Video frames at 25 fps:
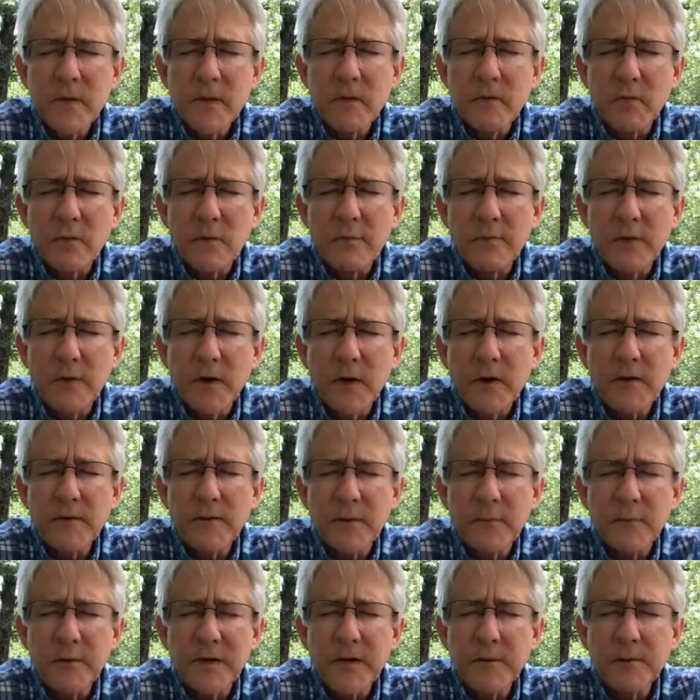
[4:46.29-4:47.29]
We pray for
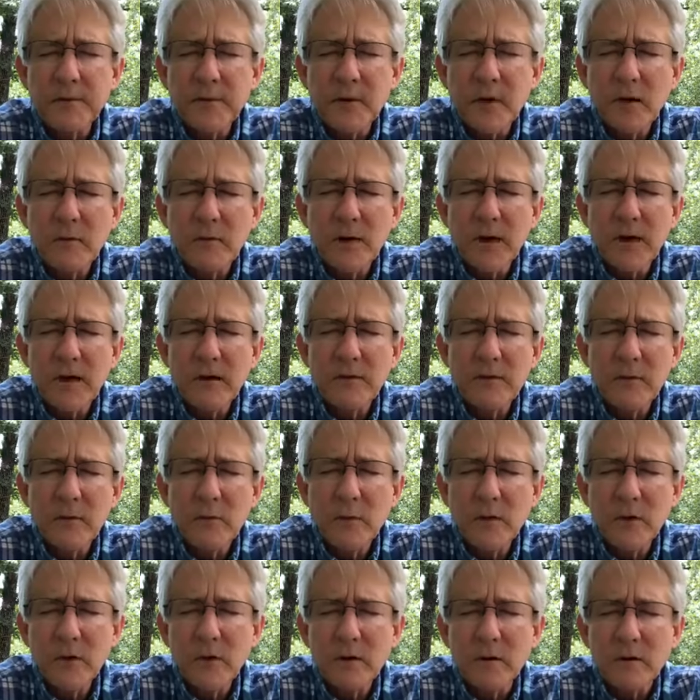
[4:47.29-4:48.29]
people around the
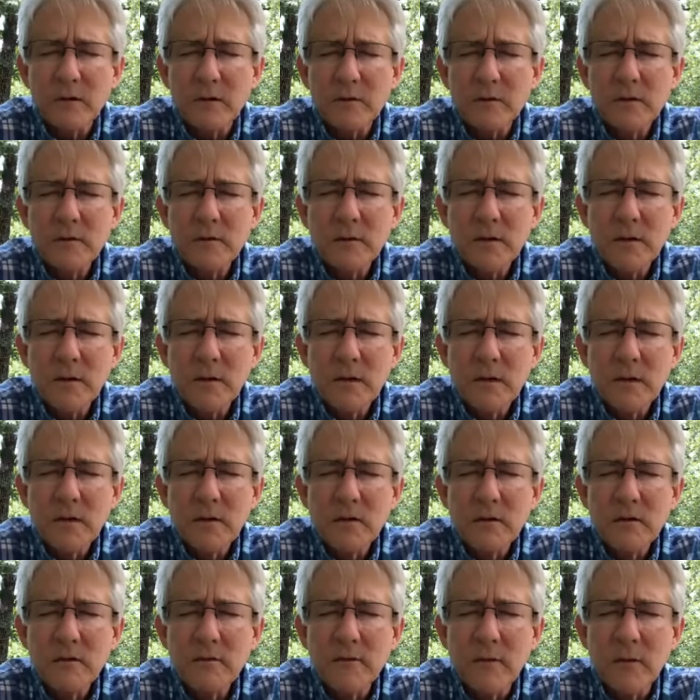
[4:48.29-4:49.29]
world,
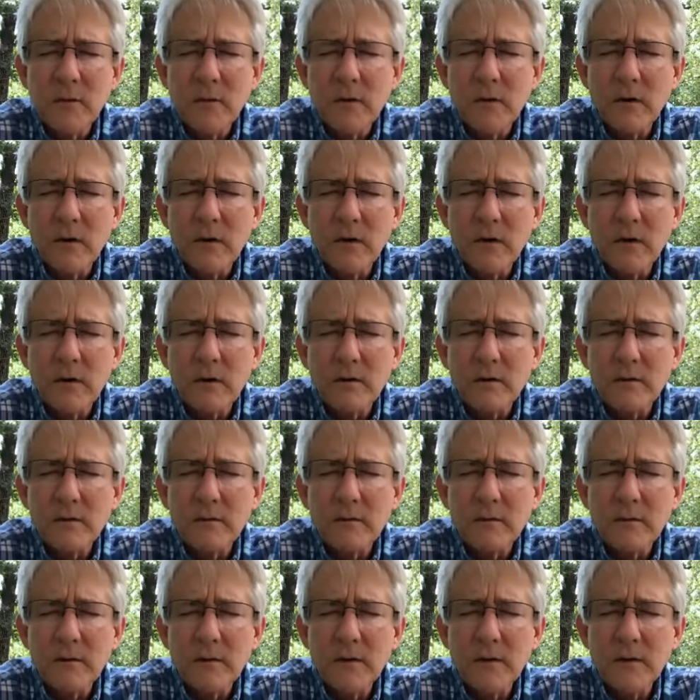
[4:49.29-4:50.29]
for
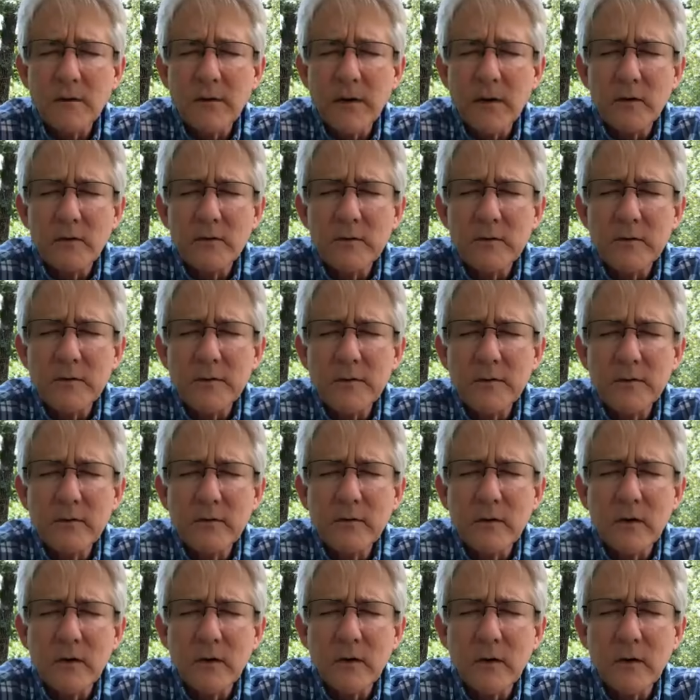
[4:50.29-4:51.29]
those who
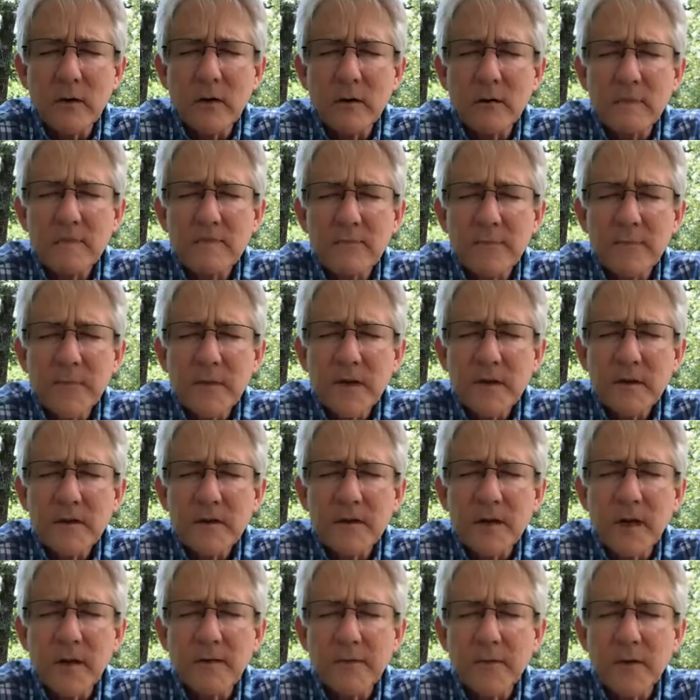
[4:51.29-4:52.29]
are
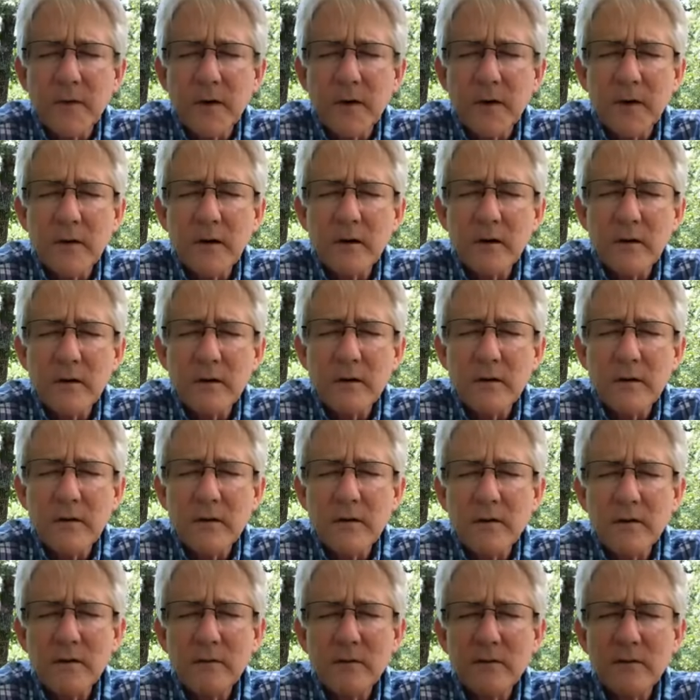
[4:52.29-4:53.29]
suffering,
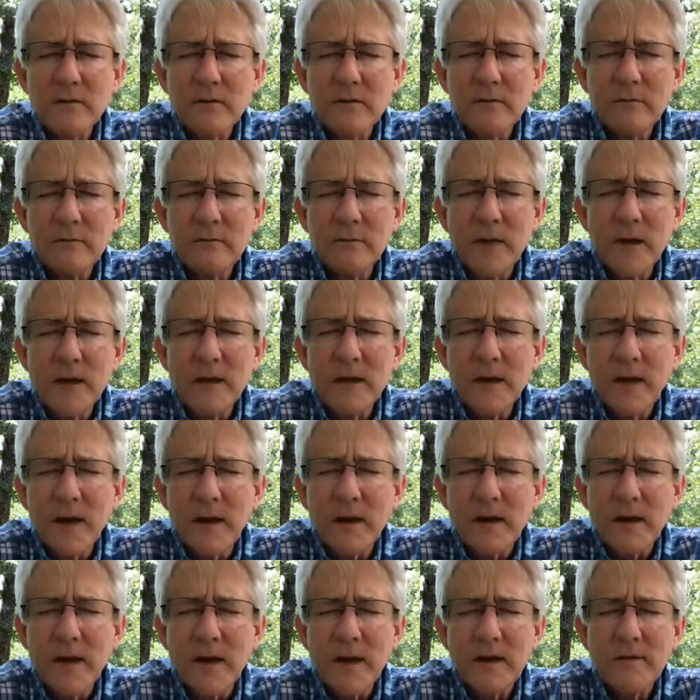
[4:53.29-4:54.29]
who may not
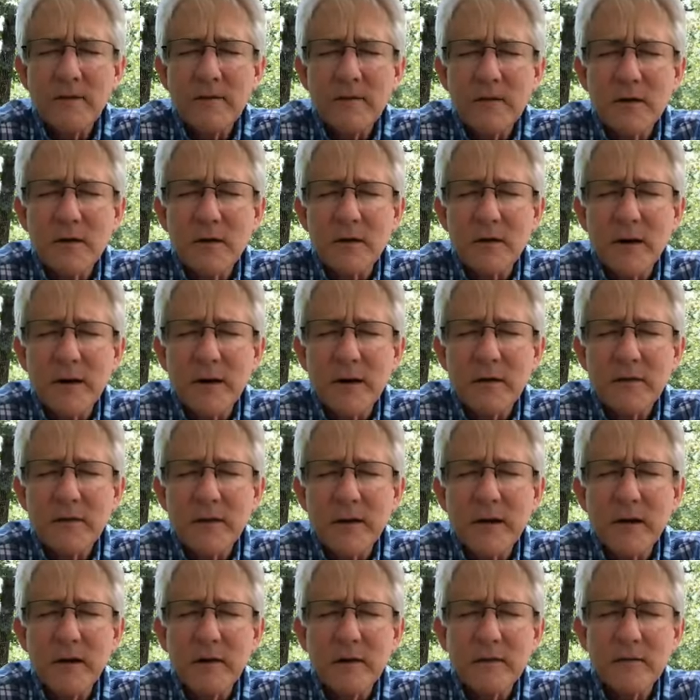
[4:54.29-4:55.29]
have as good a health
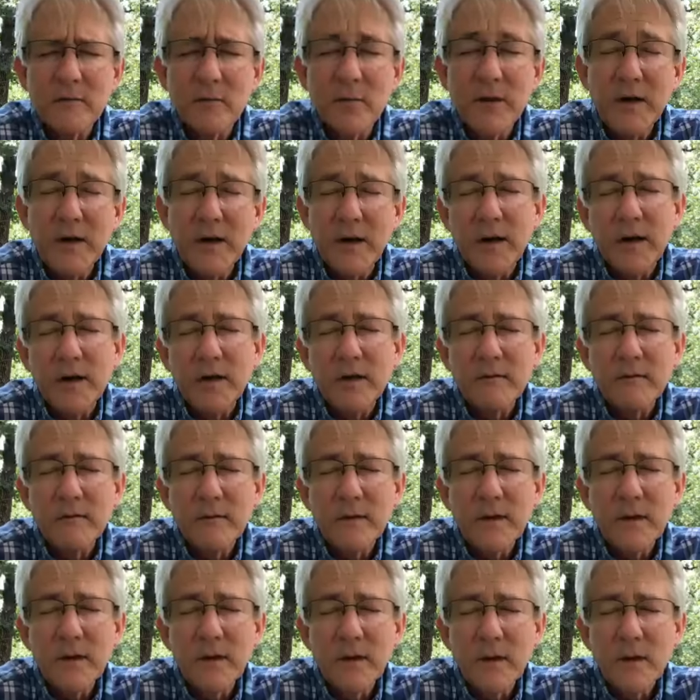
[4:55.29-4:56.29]
care as we have.
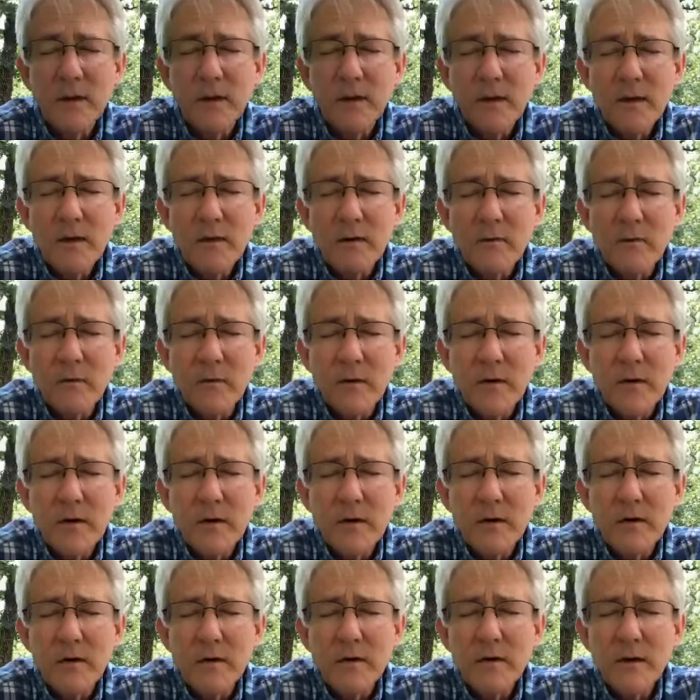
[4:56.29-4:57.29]

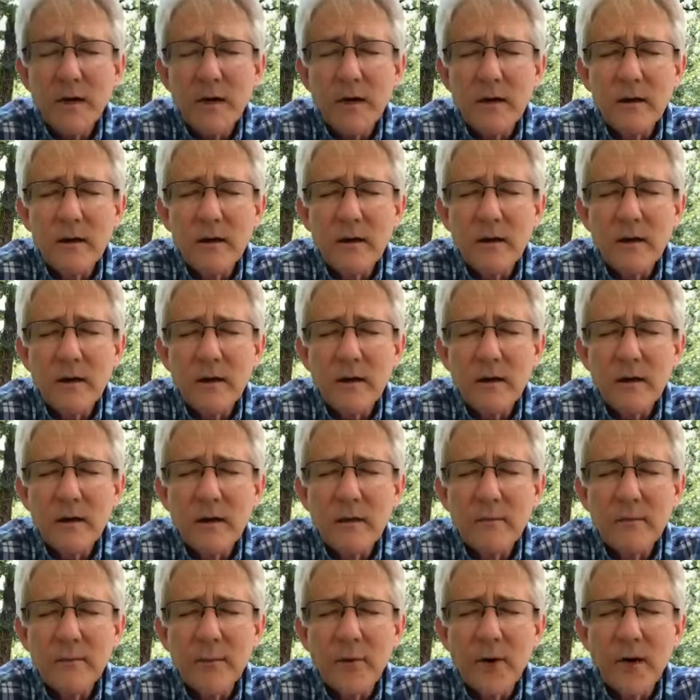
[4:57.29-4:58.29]
We
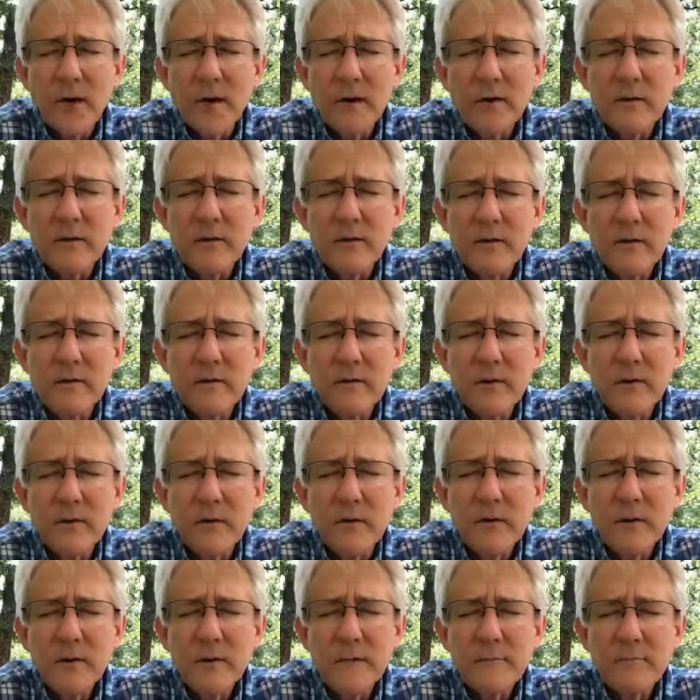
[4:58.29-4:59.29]
pray that you would
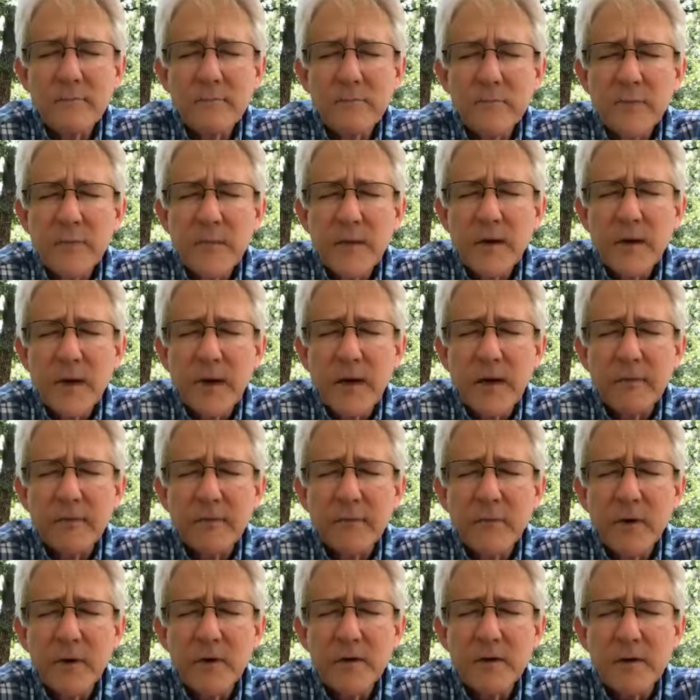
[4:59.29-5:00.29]
have
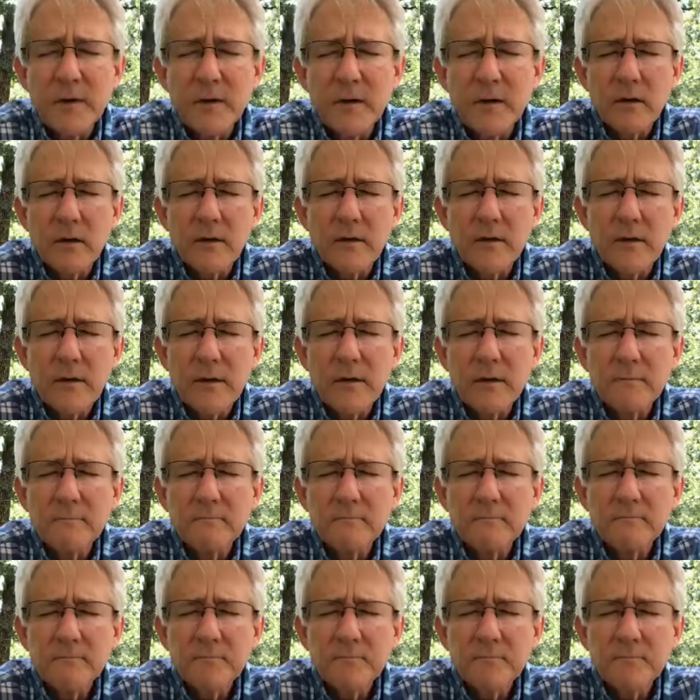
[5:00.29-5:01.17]
mercy them.